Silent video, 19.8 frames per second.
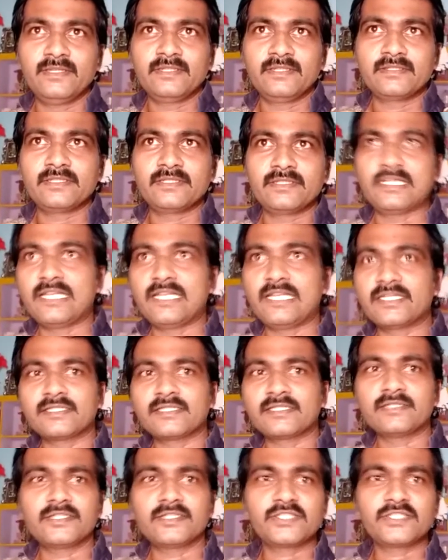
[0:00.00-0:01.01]
so in the
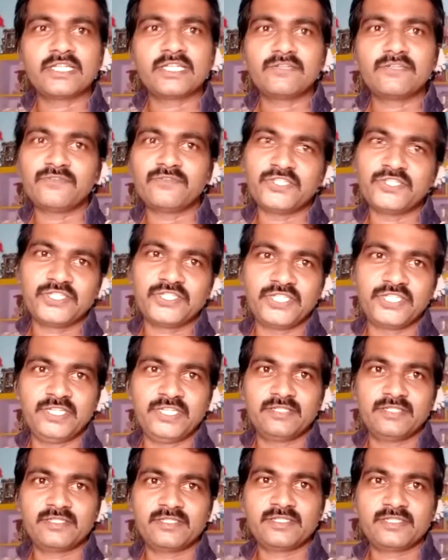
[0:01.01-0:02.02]
lesson the selfish
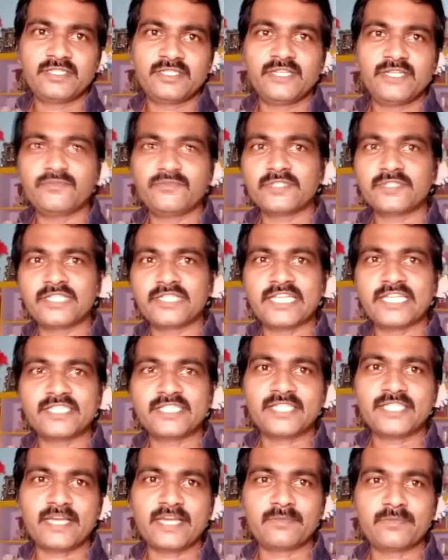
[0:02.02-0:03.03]
change, there was an
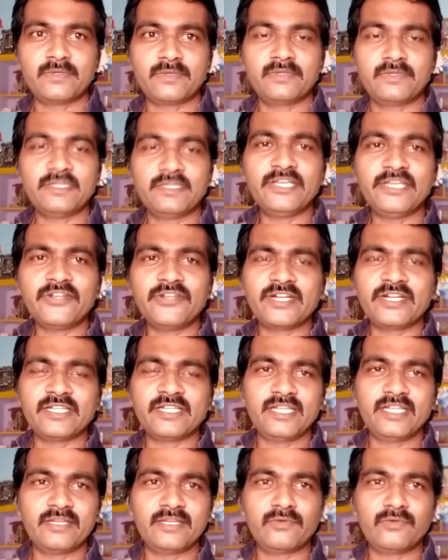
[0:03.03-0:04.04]
example here and
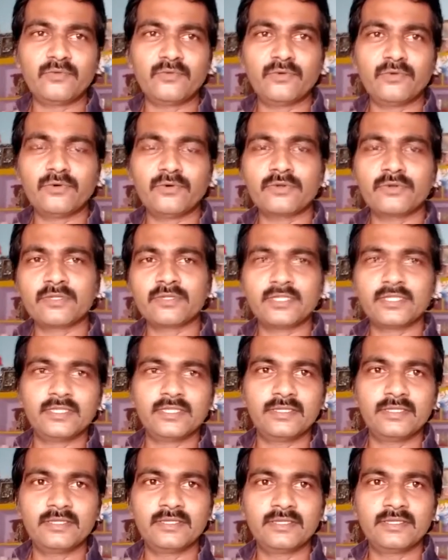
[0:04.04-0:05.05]
there, or
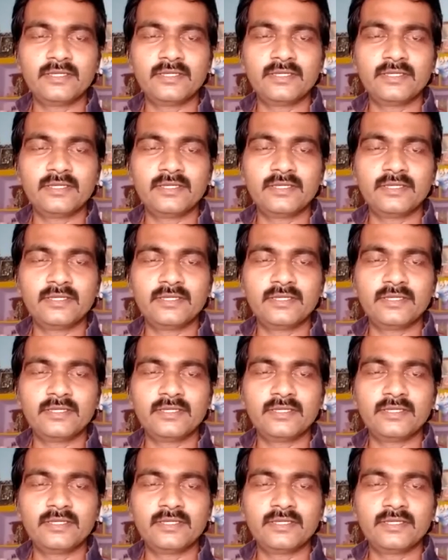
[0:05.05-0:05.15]
the